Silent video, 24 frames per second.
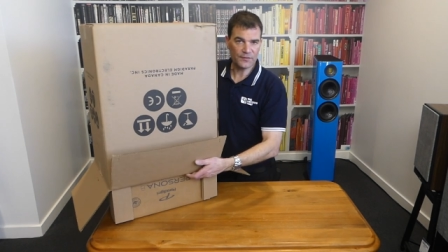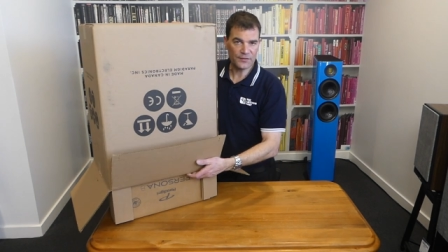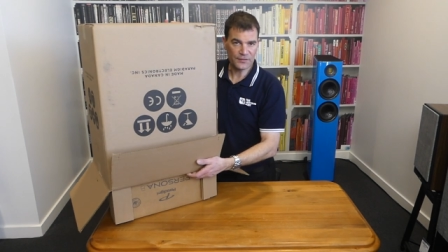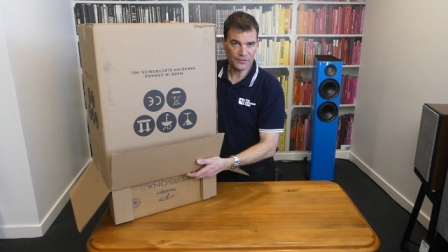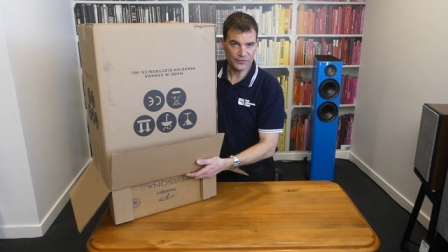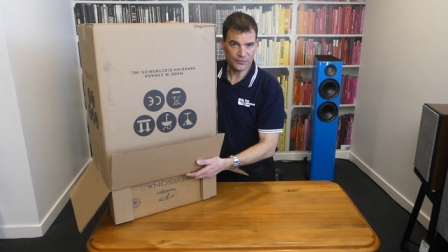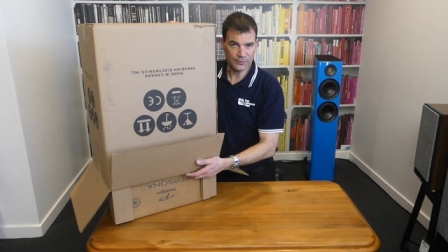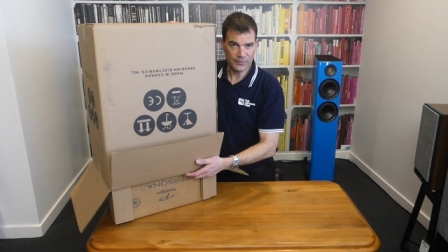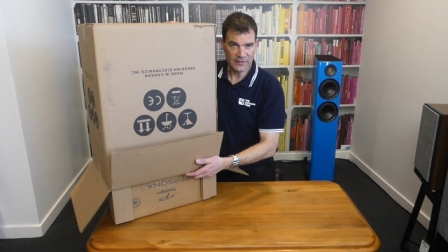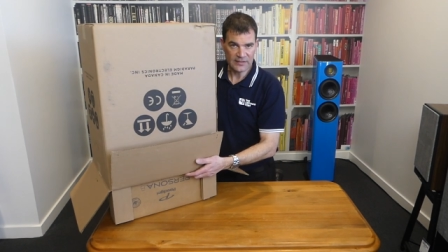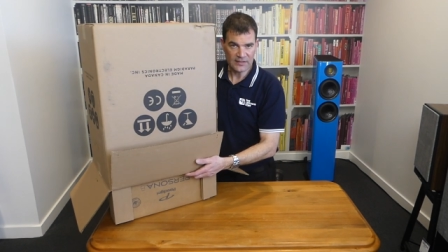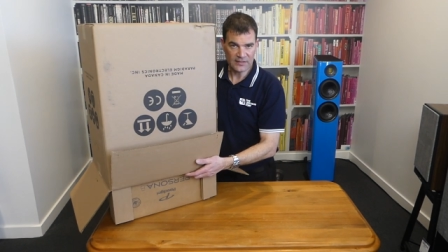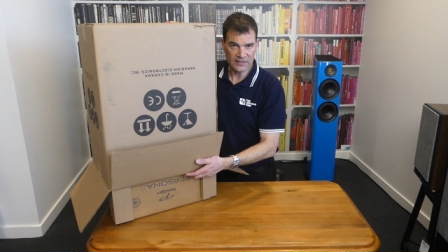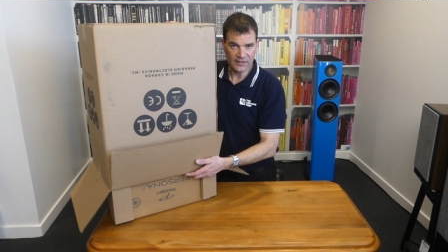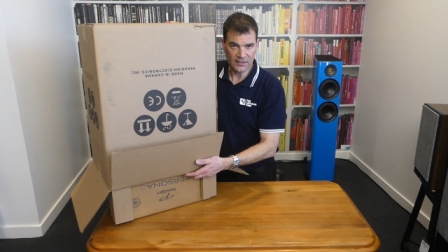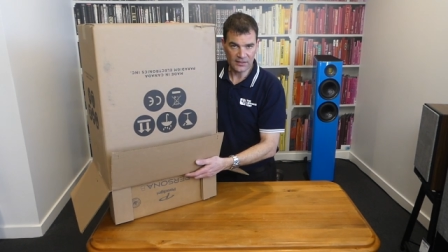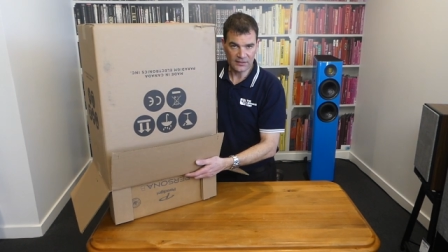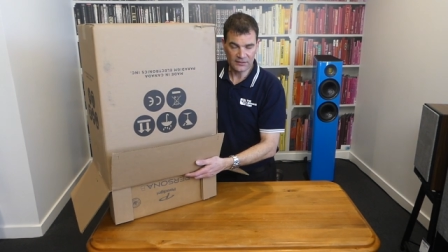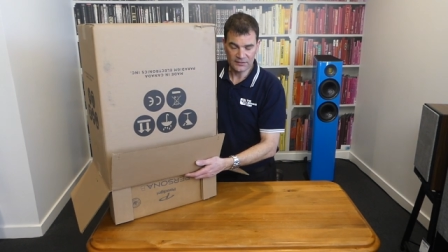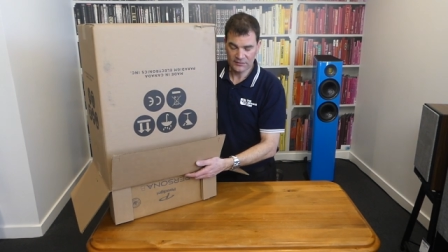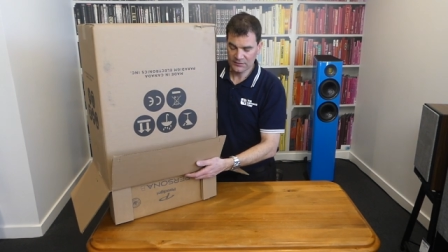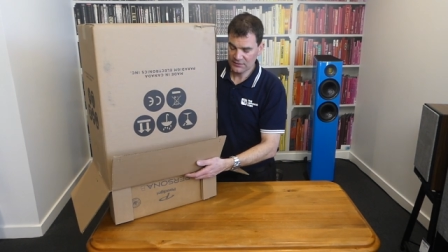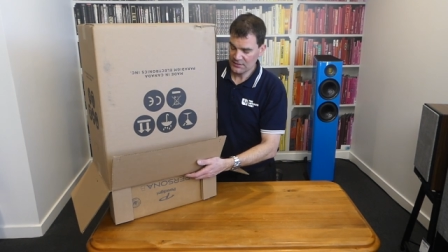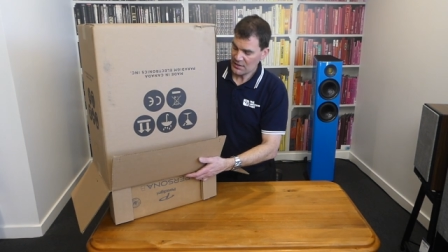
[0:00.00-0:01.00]
the speaker.
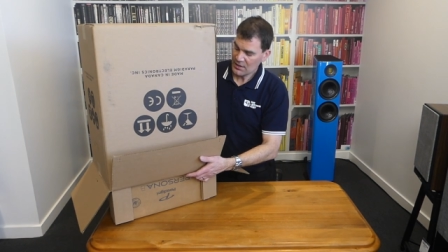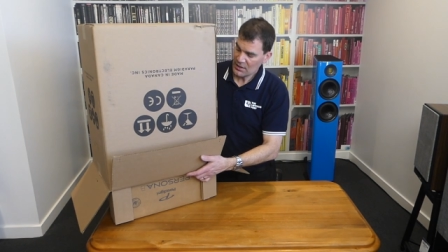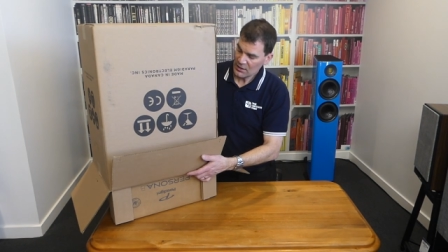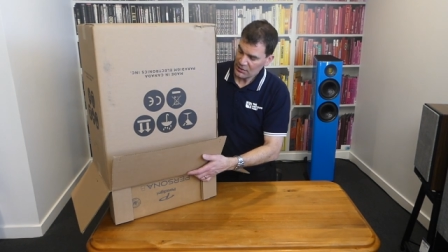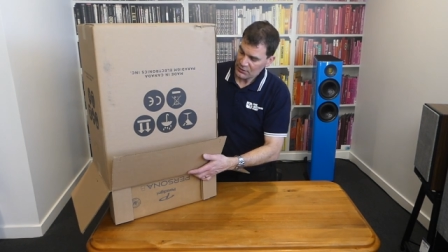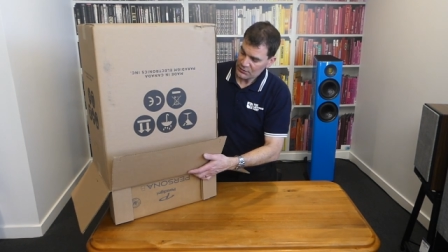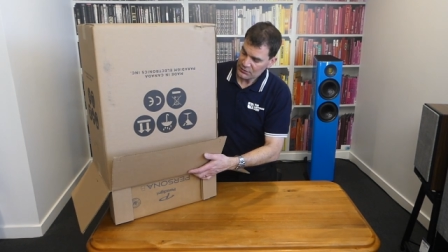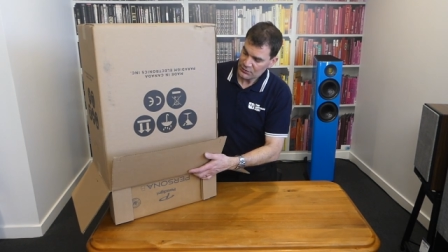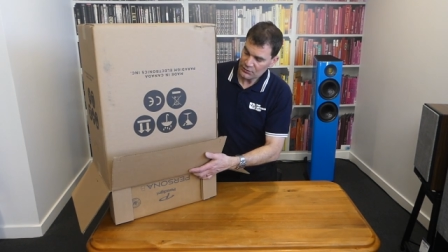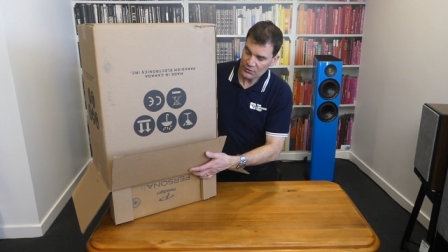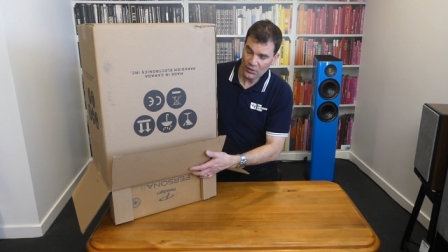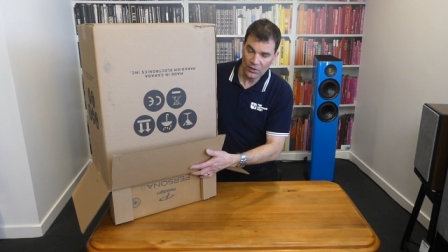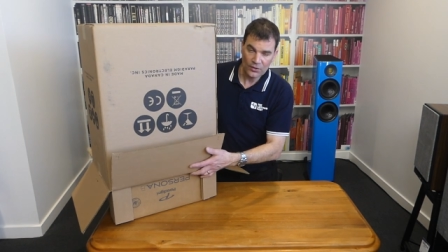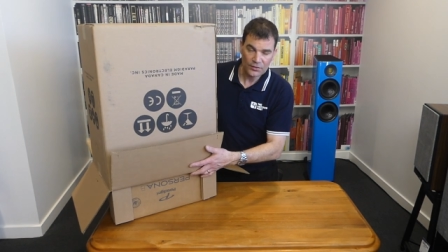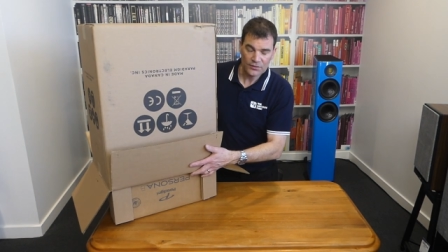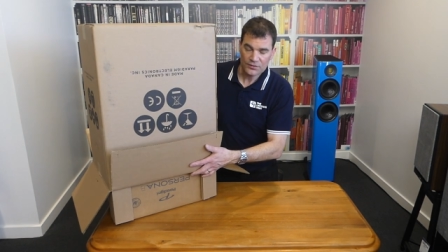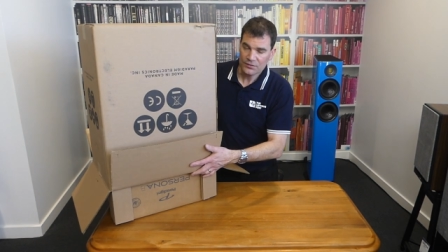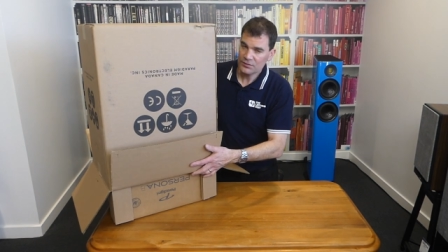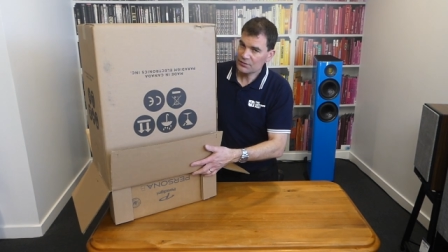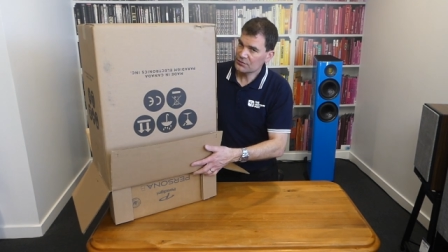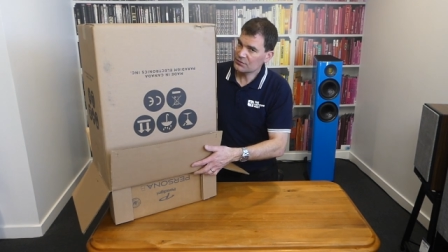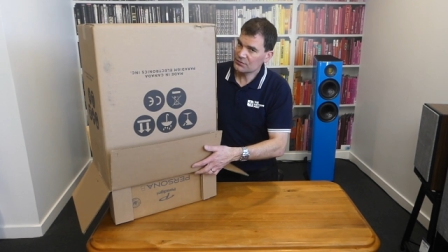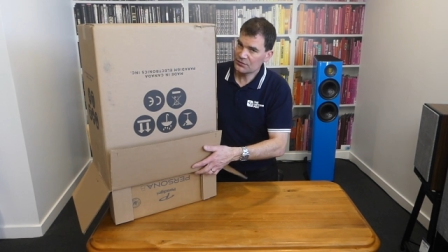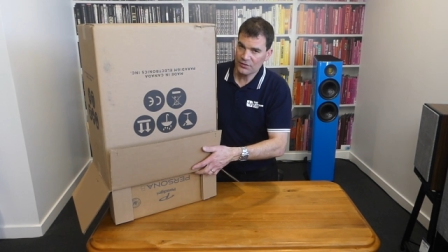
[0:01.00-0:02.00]
Not,
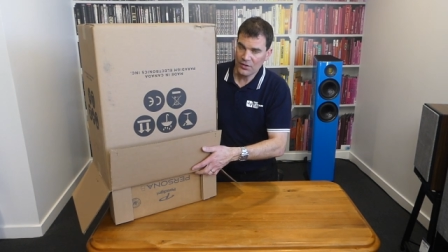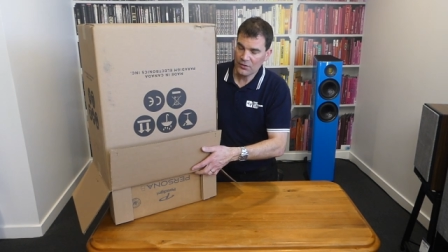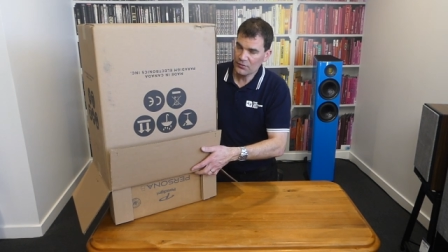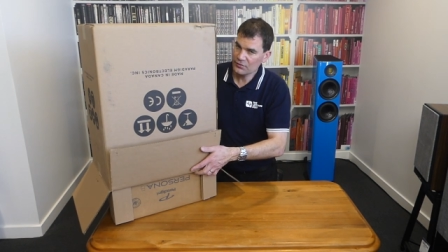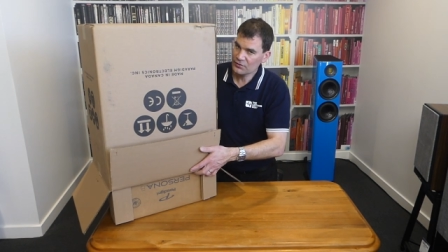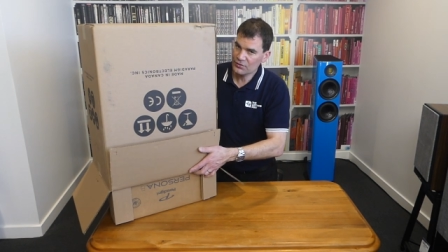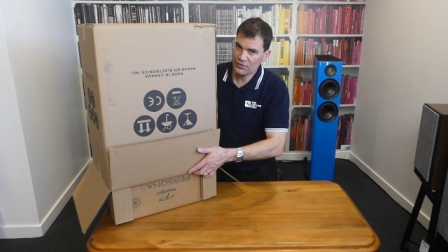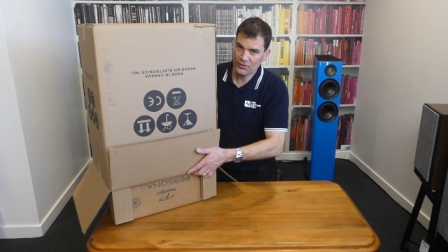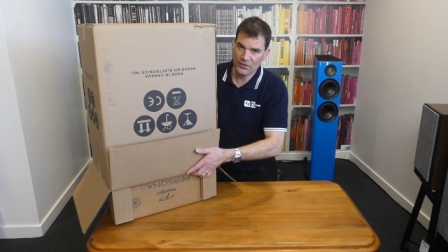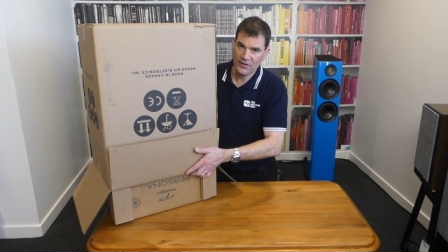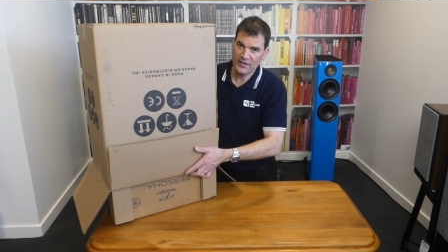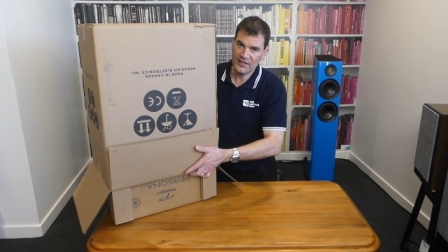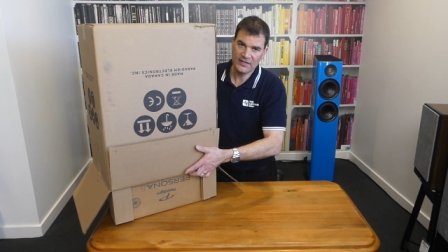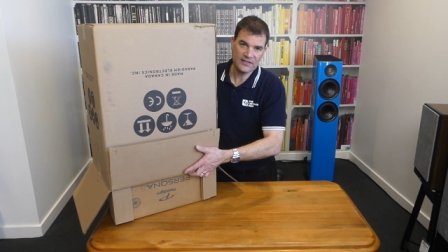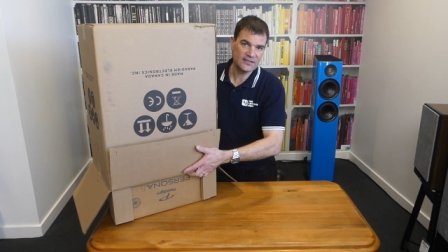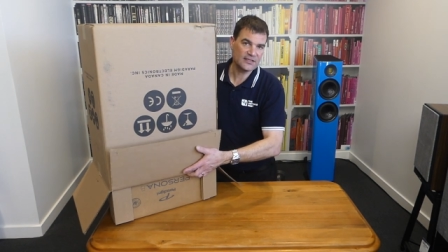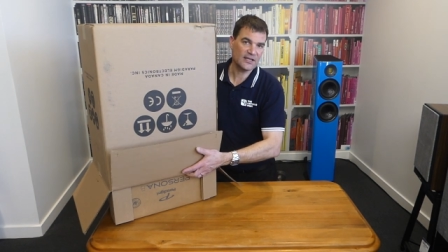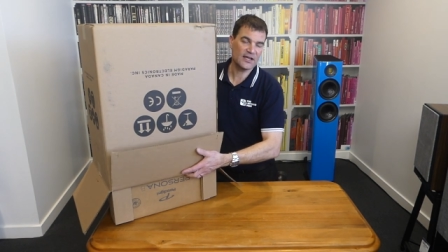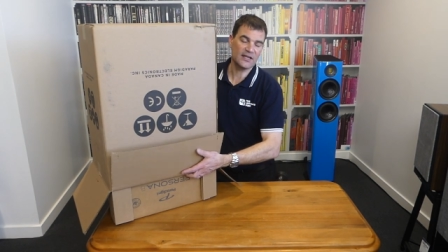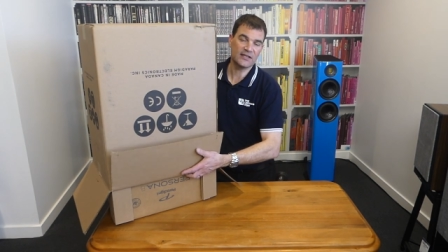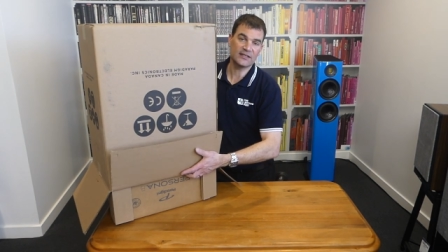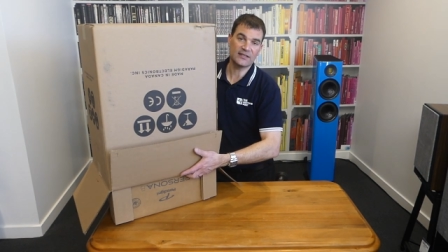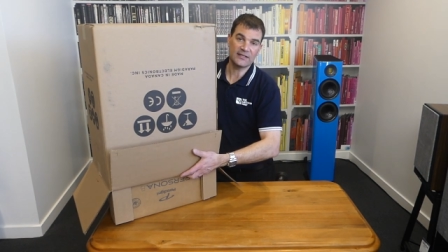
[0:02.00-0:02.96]
don't try and take